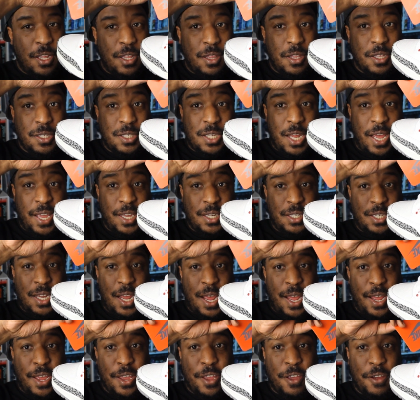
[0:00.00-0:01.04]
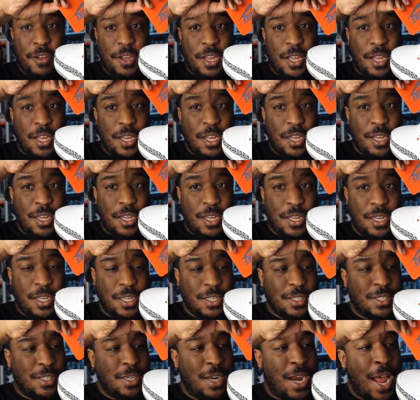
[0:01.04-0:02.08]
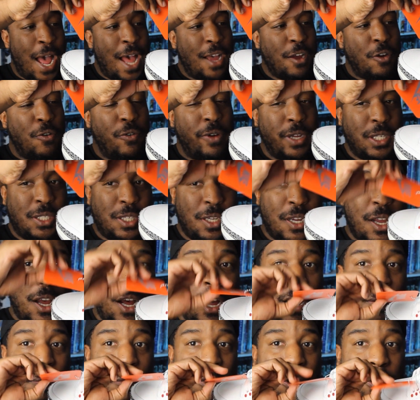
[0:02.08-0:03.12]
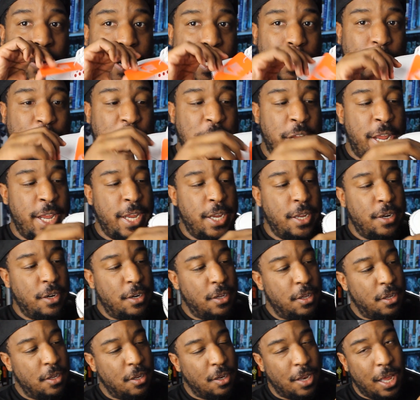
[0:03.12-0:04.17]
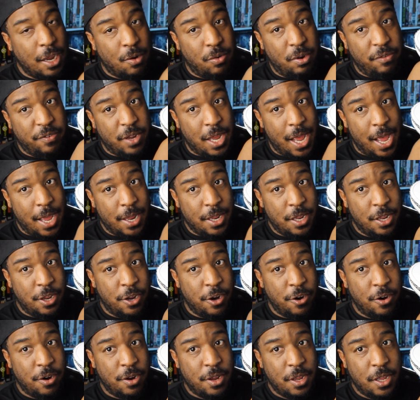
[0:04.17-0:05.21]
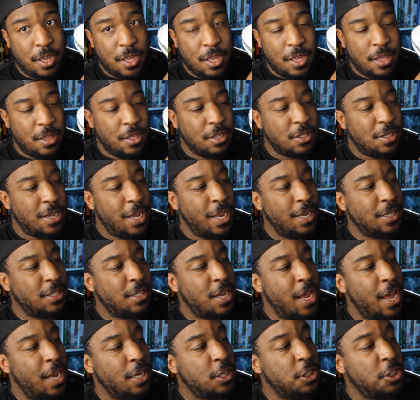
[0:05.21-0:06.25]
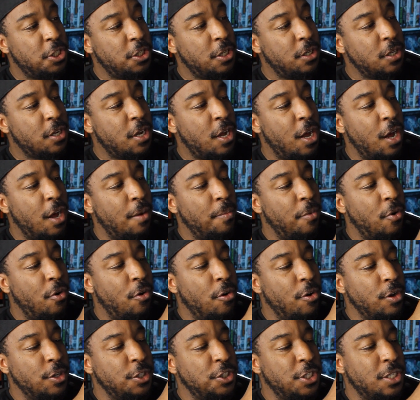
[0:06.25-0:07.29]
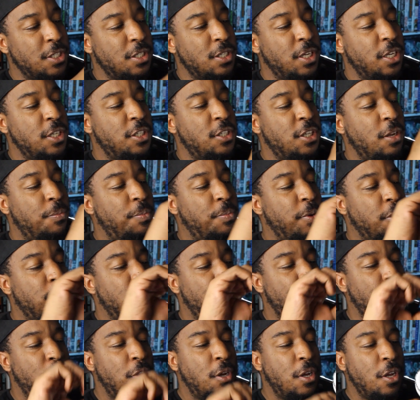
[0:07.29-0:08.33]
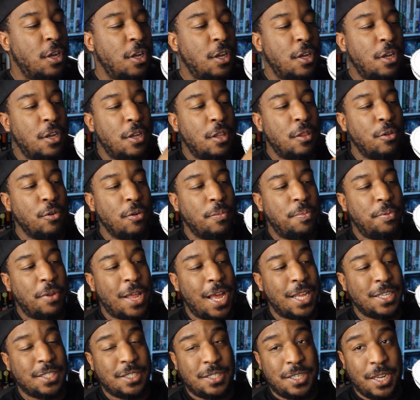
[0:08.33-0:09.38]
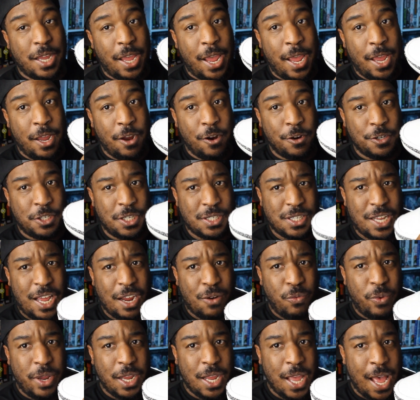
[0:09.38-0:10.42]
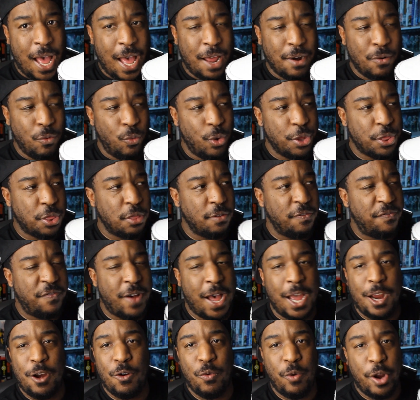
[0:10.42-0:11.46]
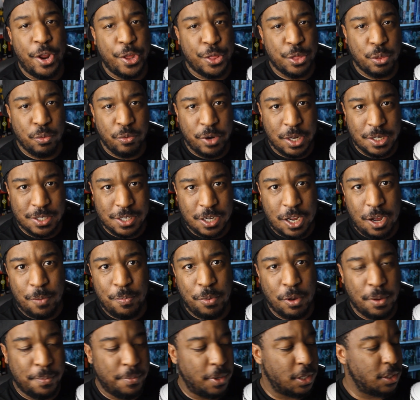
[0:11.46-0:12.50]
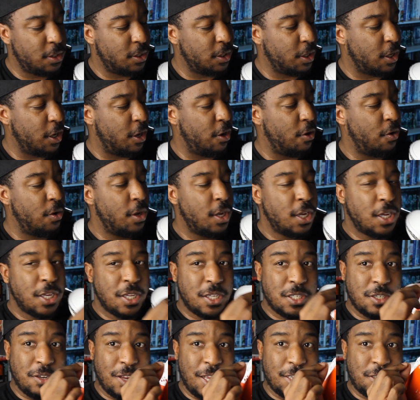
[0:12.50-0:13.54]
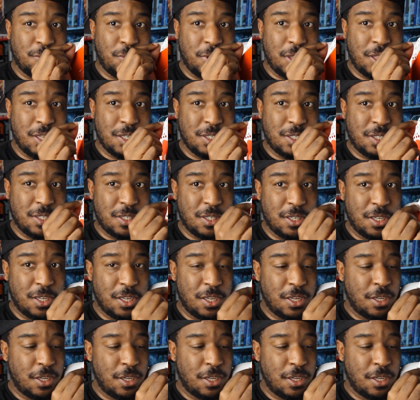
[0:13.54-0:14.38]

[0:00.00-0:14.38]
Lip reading: this hang tag is not going to come on a chain like we've got here. This hang tag should come on just a typical little plastic hanger, just like we got with the Fire Red 3s a couple of months ago. So that's what this